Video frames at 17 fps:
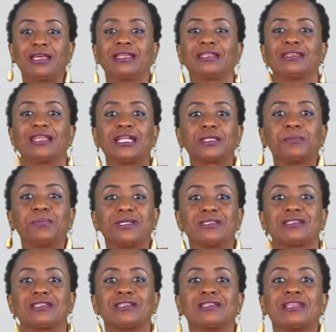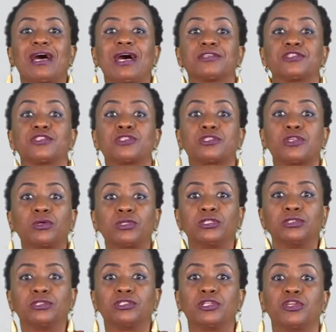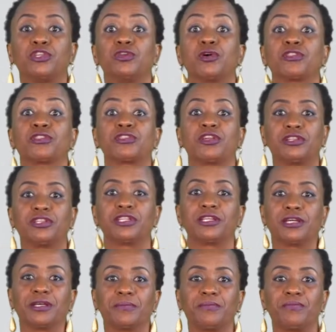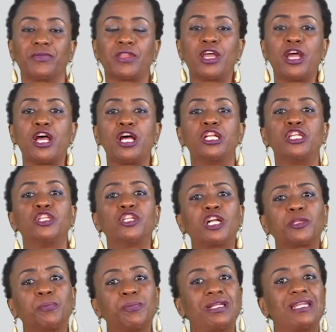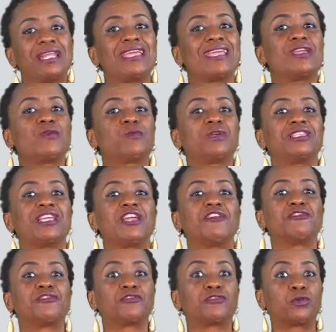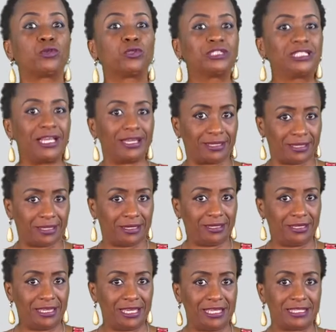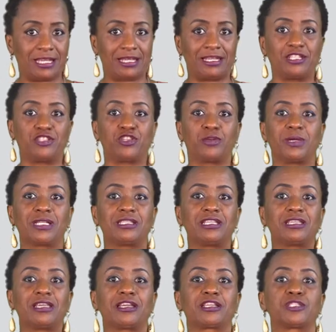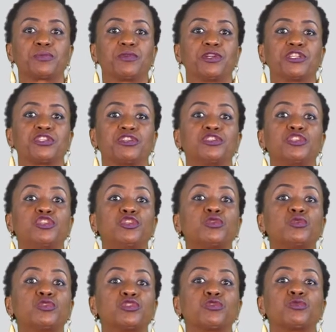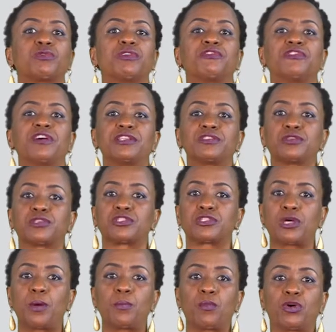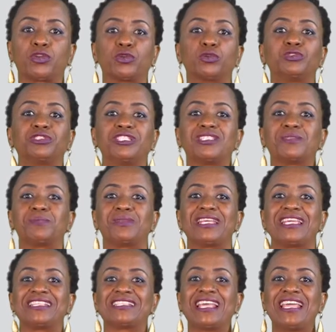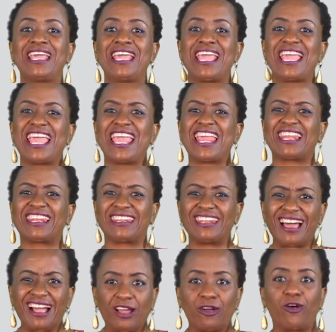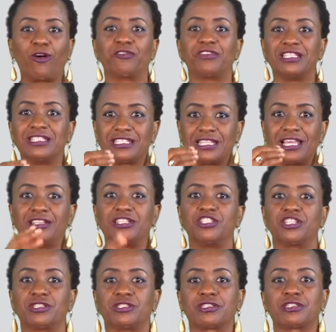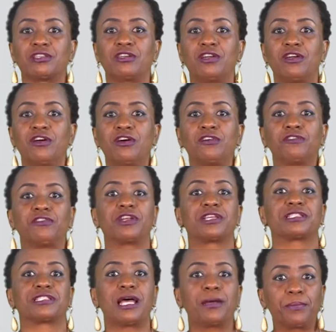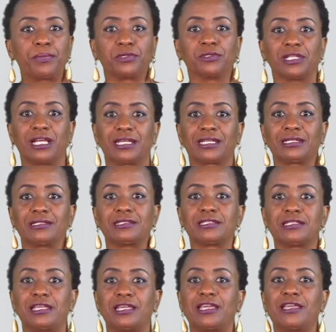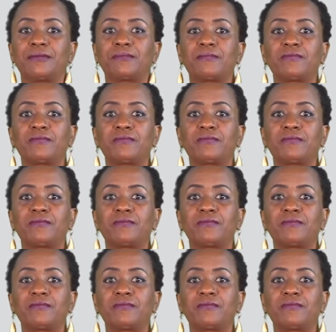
that person has stolen your thunder. Not playing with a full deck is an idiomatic expression used to refer to someone who displays a lack of intelligence. For example, I can say,